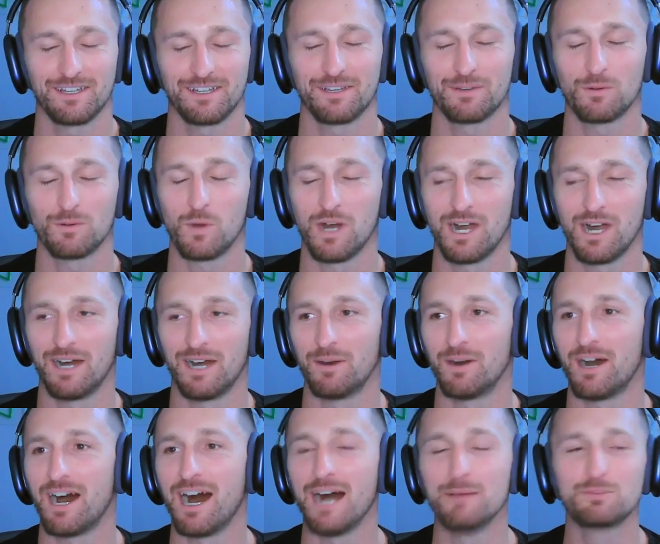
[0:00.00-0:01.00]

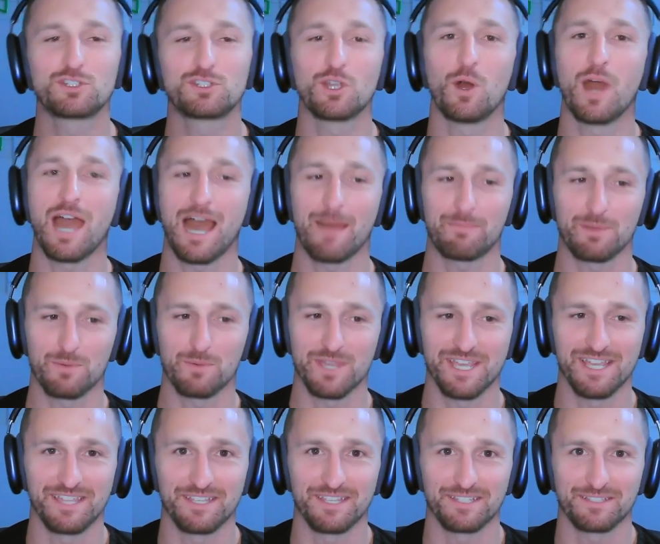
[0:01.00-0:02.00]
Wow. I'm so happy we
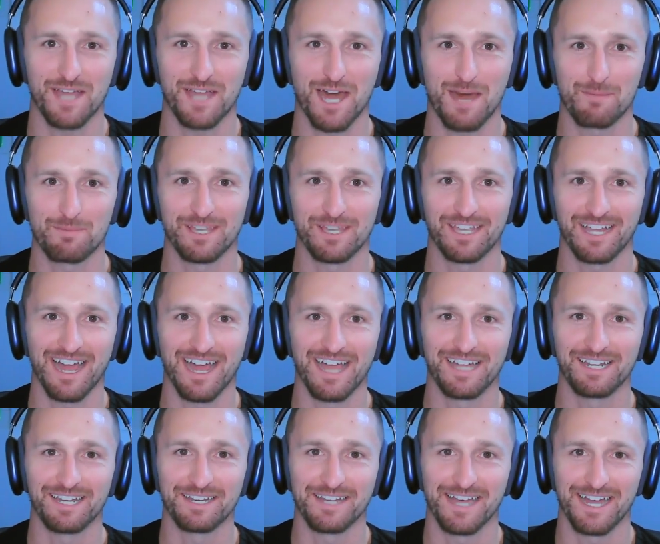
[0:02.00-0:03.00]
hit this topic. I
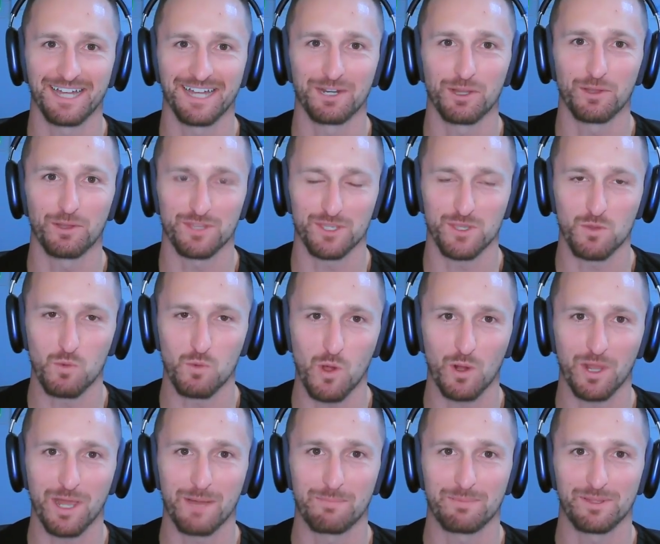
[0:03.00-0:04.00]
did not know that you
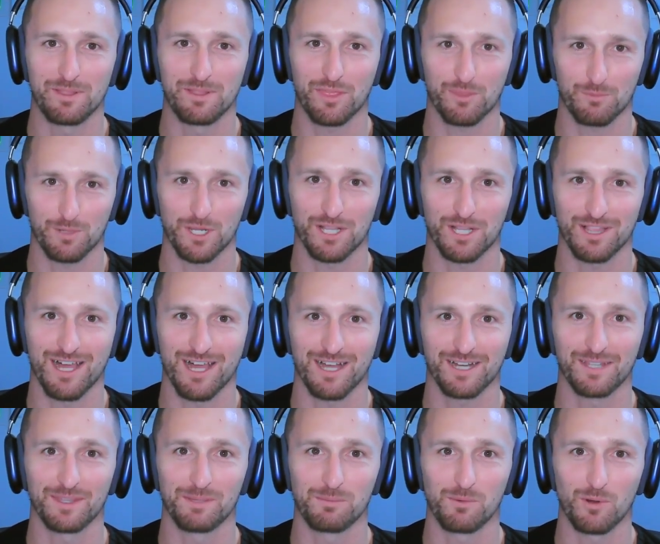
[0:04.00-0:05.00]
woke up at 3 o'clock
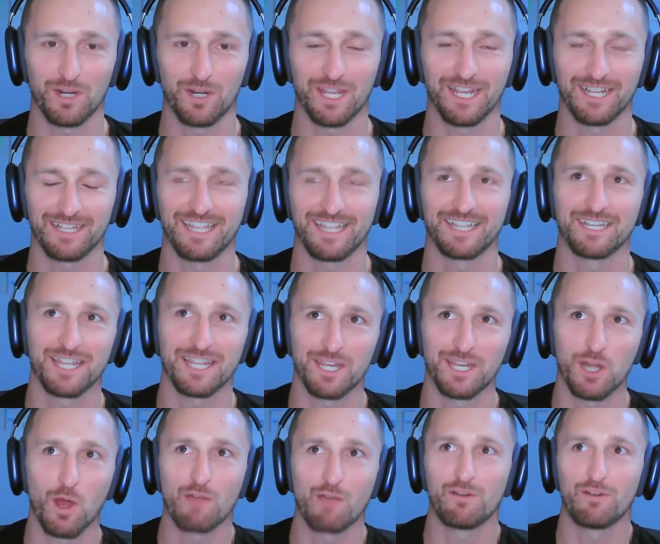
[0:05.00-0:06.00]
in the morning. Like,
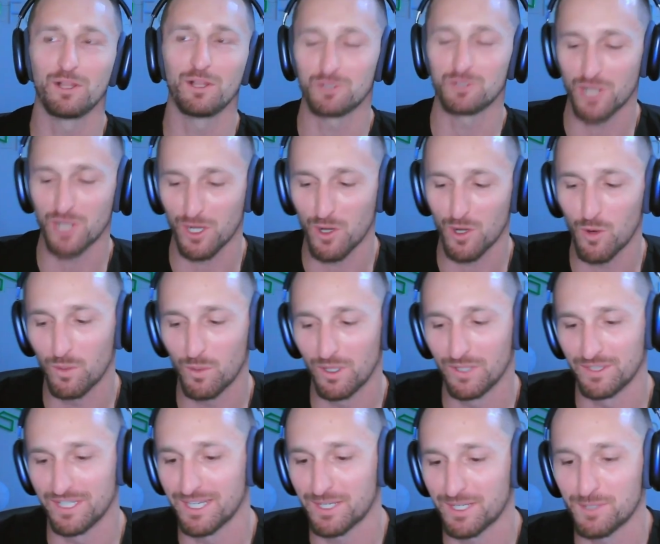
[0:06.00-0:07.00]
I follow Jocko
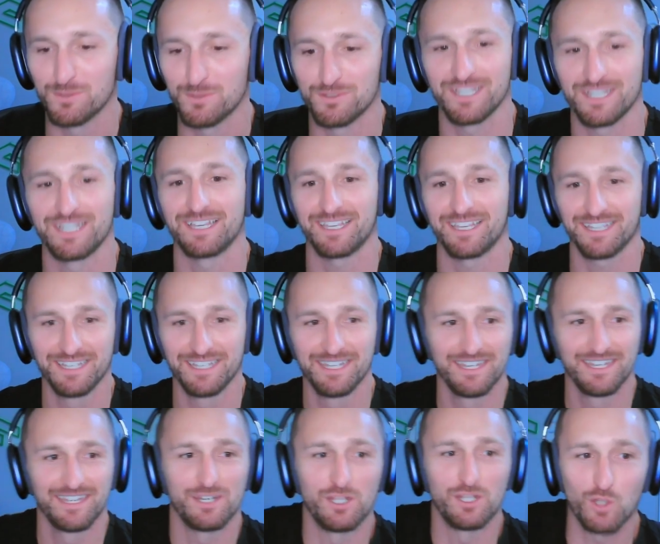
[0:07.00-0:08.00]
Willnick, who's like
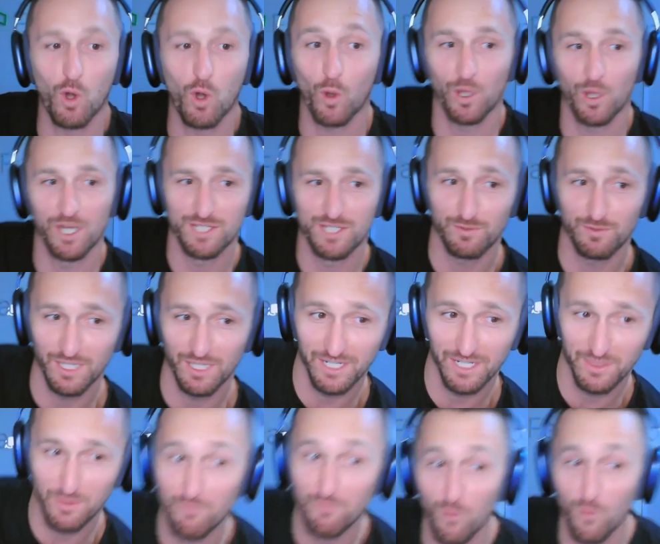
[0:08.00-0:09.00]
notorious for
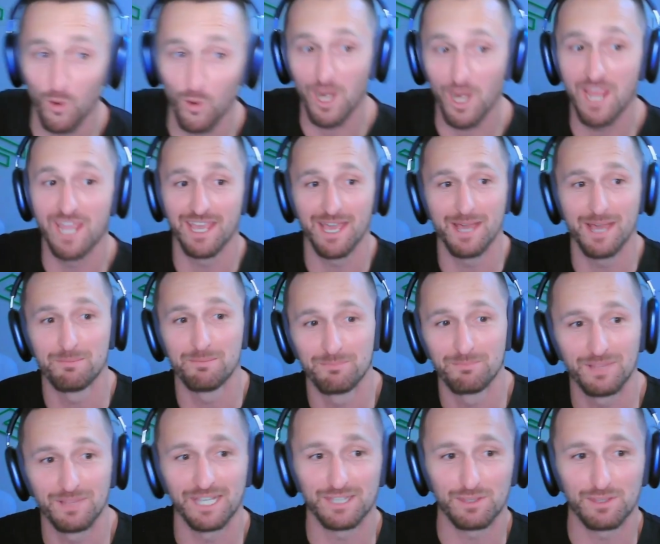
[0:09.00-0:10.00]
like the 4
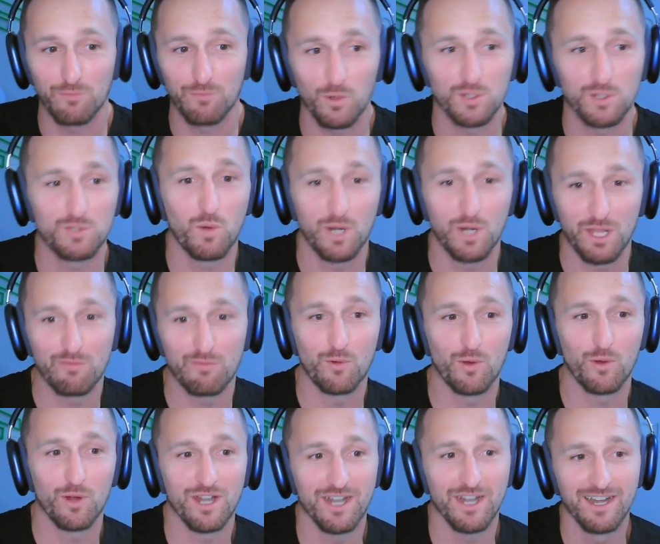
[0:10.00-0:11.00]
a.m., like the
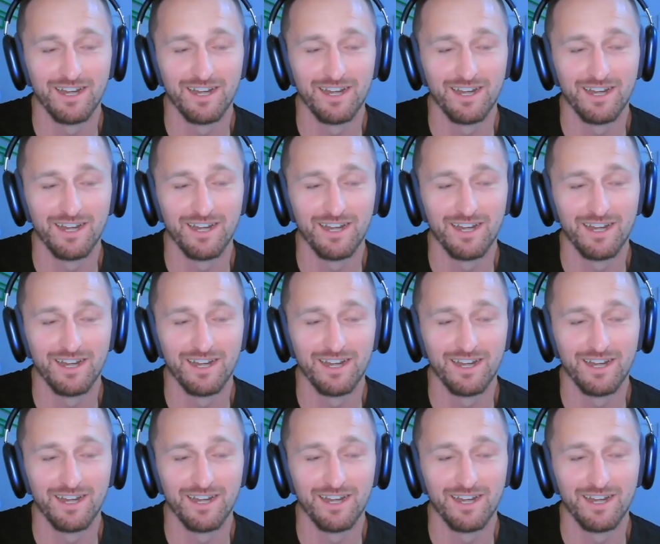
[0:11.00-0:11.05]
4:24.